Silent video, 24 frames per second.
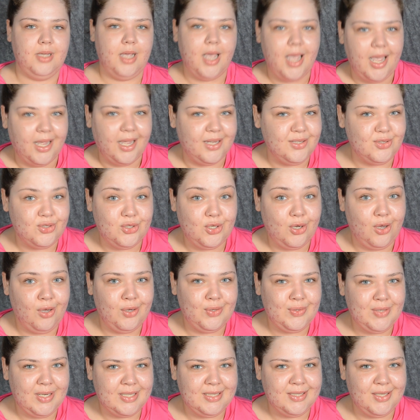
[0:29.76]
And you
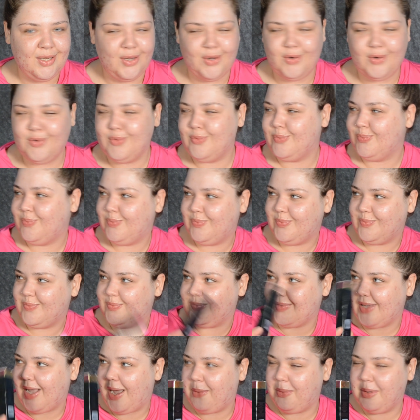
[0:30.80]
already know
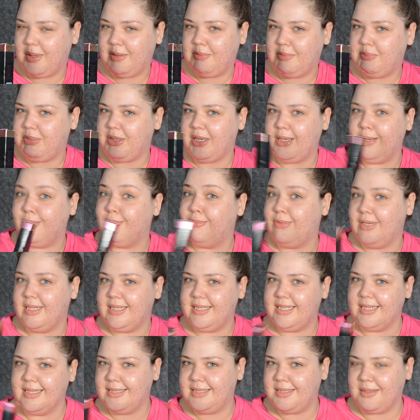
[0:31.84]
I will be
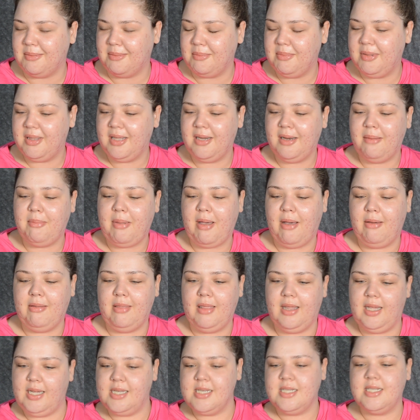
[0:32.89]
reading something about
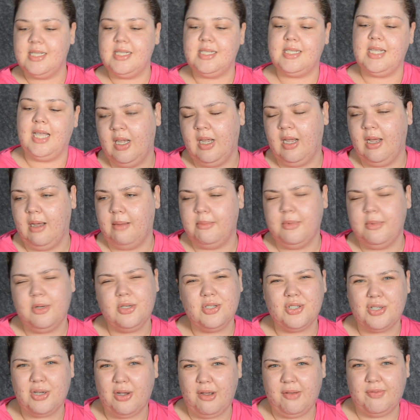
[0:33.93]
this. I'm not
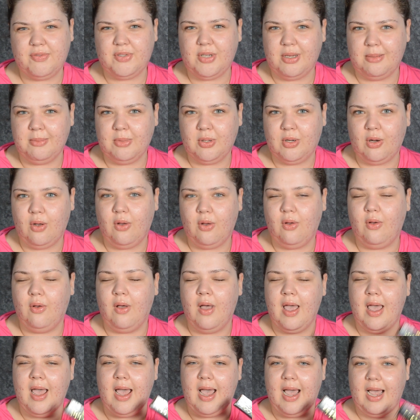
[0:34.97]
sure if Dermacol
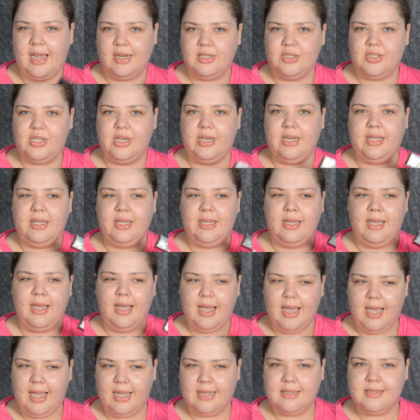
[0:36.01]
actually
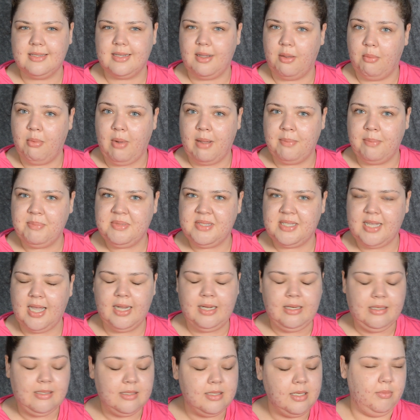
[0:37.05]
has a
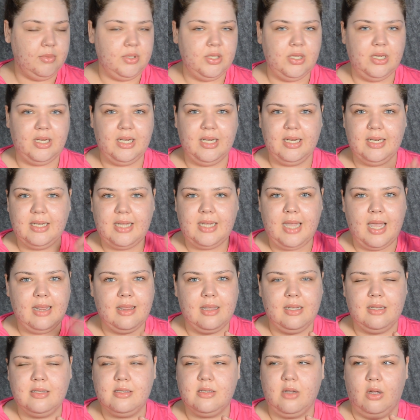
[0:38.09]
website. You can get
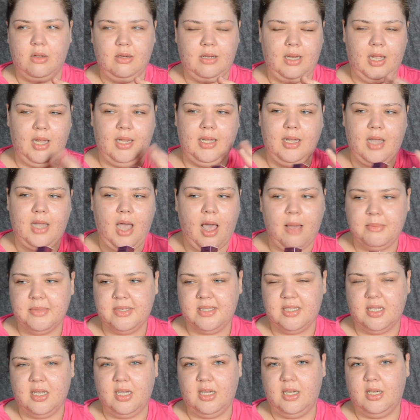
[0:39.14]
this on like
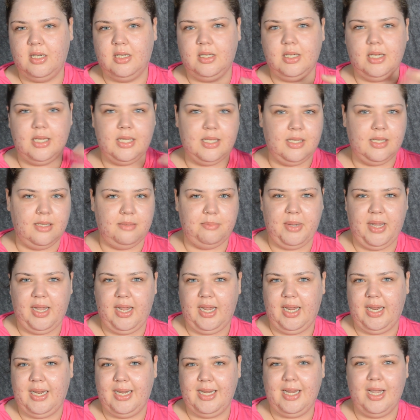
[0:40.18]
Amazon,
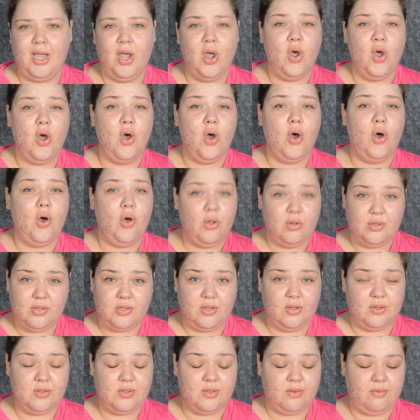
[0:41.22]
eBay, all
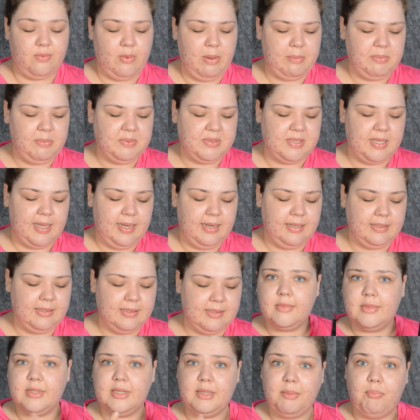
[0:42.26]
sorts of
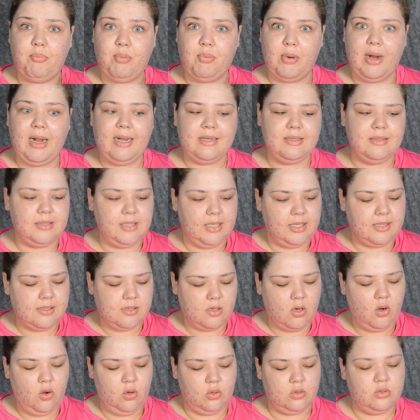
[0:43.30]
websites. The brand is
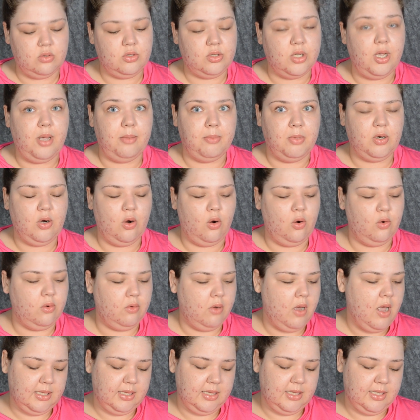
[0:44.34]
called Dermacol.
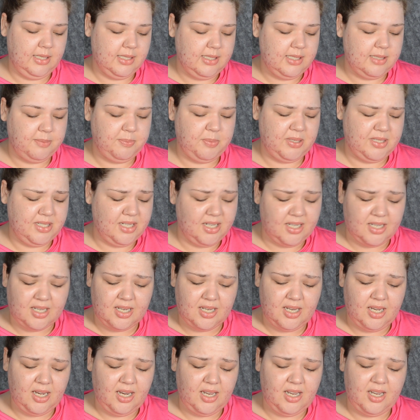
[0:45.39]
This
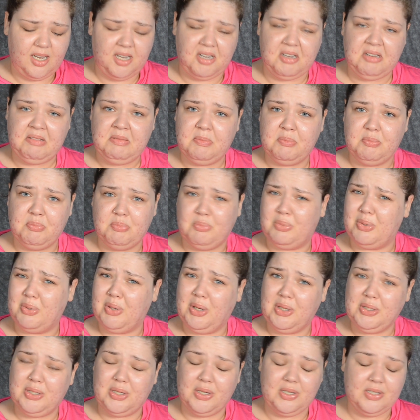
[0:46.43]
particular
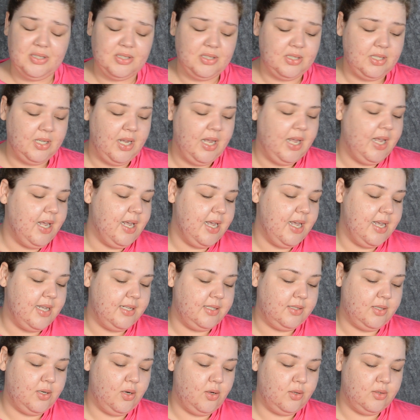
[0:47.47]
product is
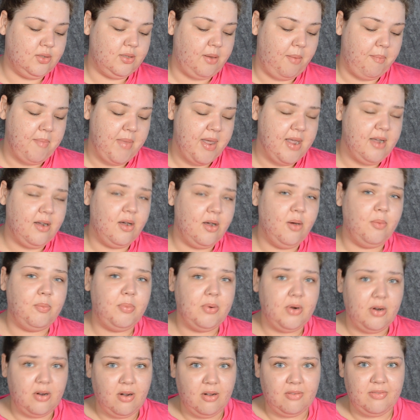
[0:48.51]
called Makeup
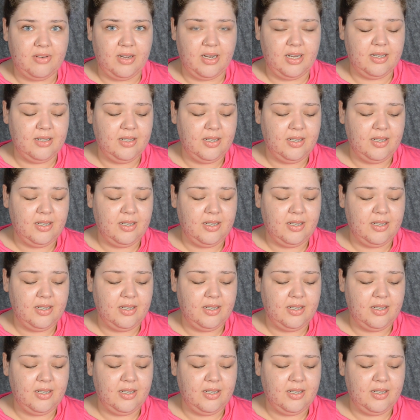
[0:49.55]
Cover.